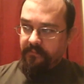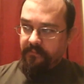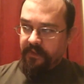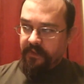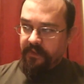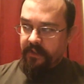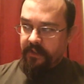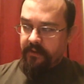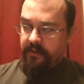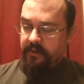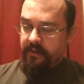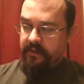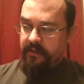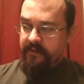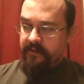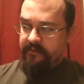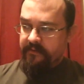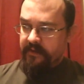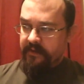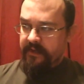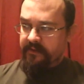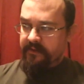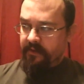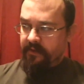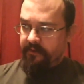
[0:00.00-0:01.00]
And
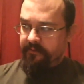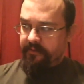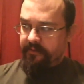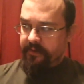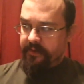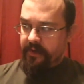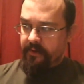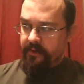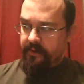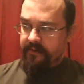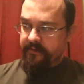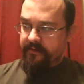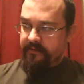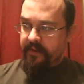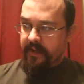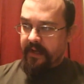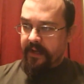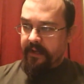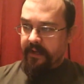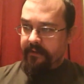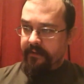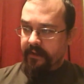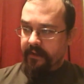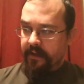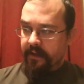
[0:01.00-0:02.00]
he starts to notice
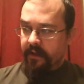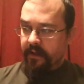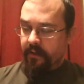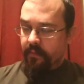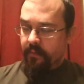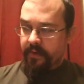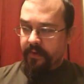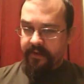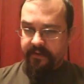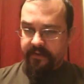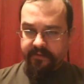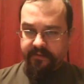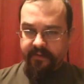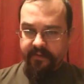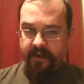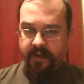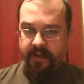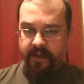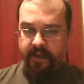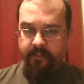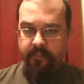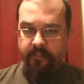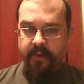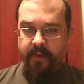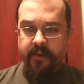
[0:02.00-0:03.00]
that one at a
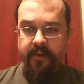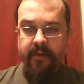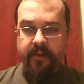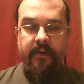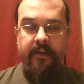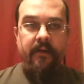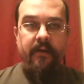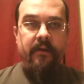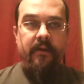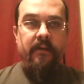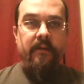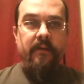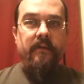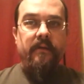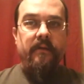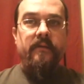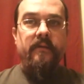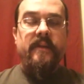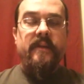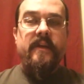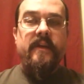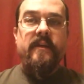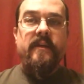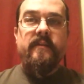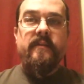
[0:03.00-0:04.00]
time,
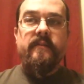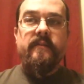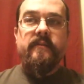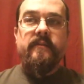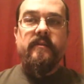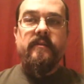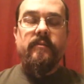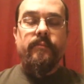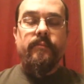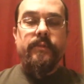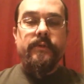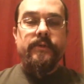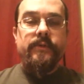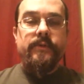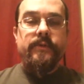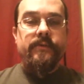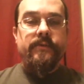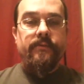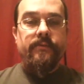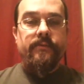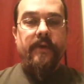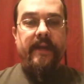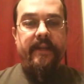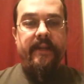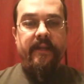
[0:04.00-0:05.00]
these blue
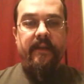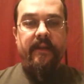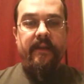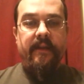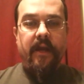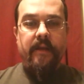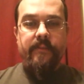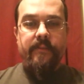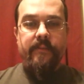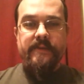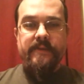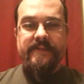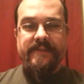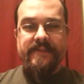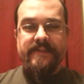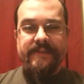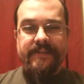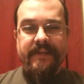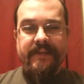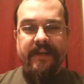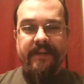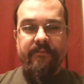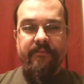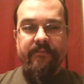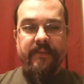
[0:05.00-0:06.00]
radiant ibises
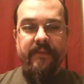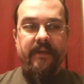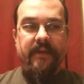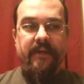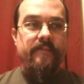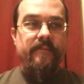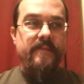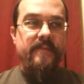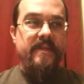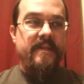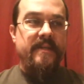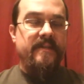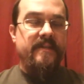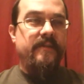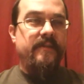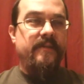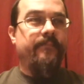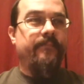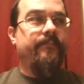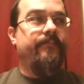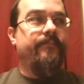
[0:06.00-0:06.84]
kind of become these